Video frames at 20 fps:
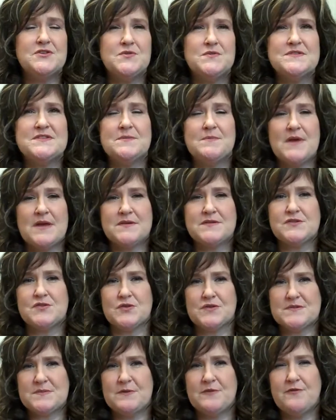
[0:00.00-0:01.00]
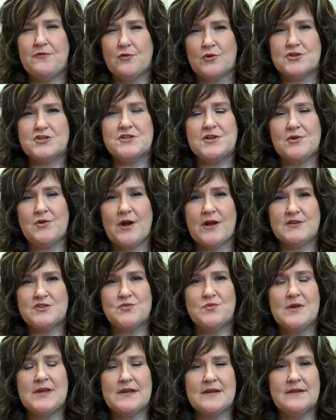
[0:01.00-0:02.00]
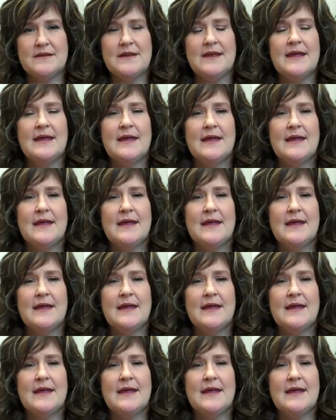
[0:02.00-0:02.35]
2 semesters before she graduated,